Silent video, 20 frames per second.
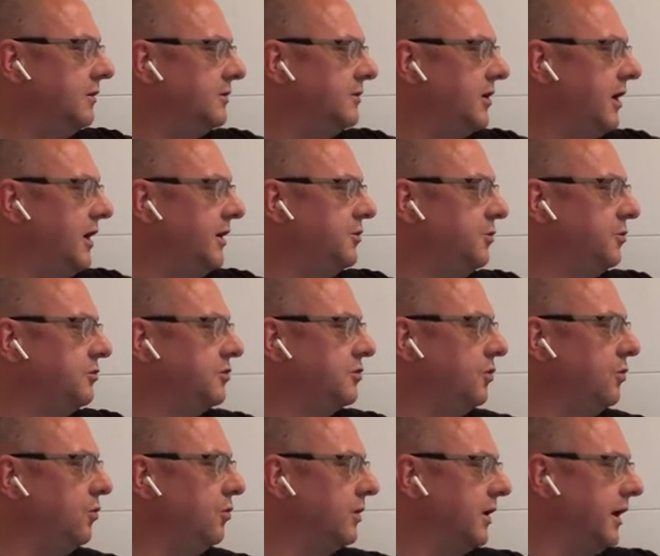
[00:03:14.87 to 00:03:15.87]
tell you to
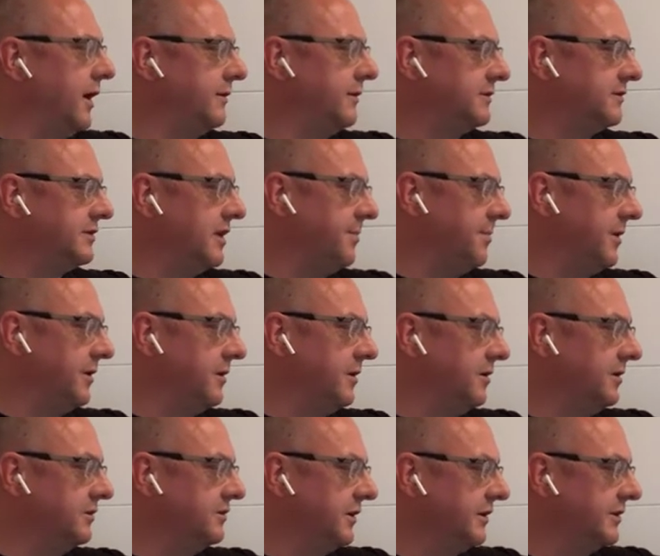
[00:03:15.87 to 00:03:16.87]
look at SAP
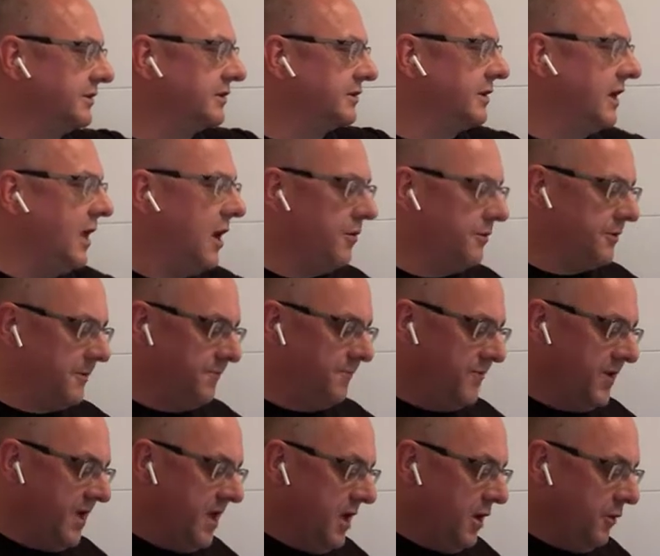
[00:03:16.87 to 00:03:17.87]
Analytics Cloud,
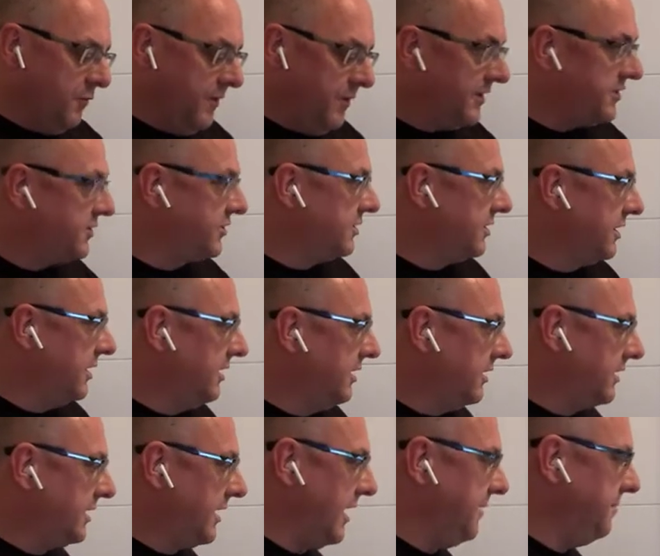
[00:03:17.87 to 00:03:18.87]
which
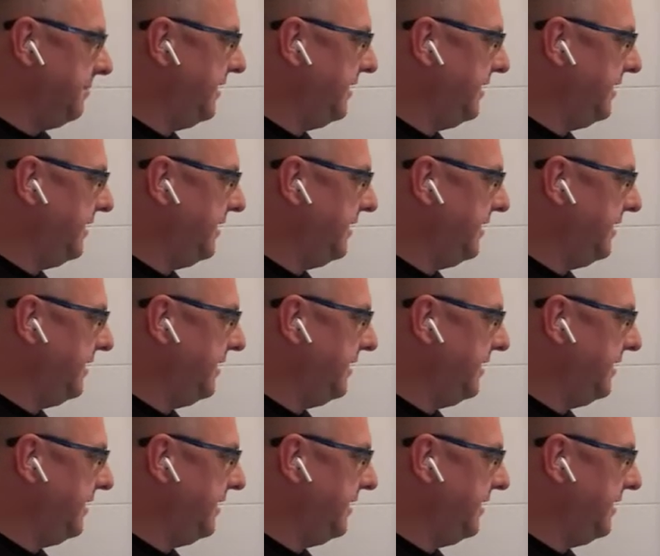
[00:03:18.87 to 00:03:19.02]
can